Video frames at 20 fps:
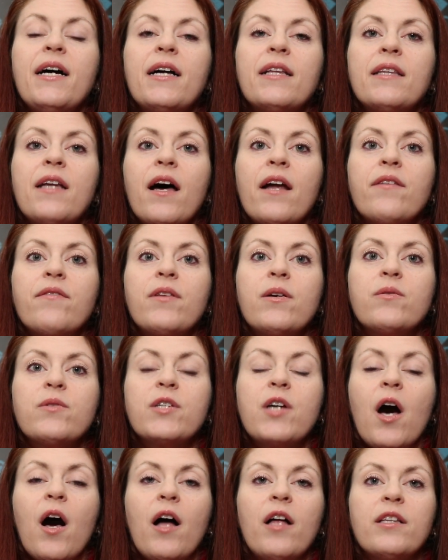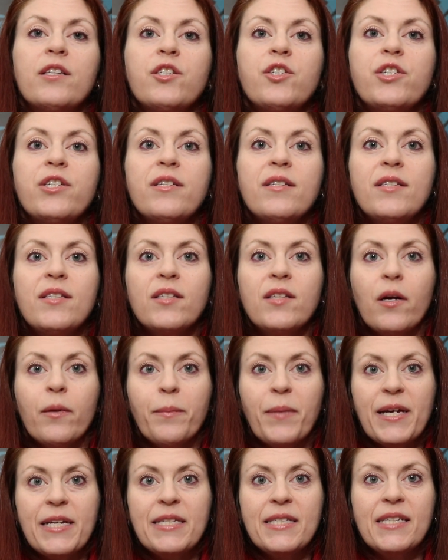A lot of those colleges are
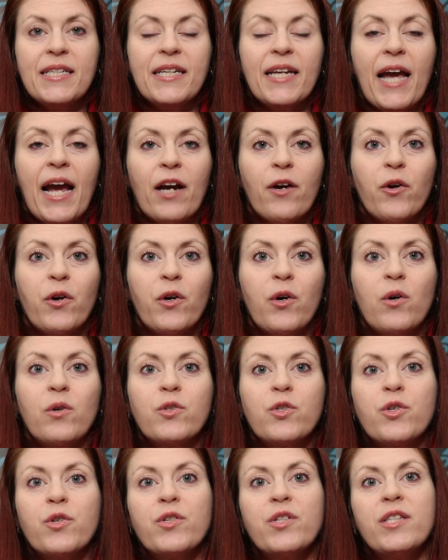based in agriculture.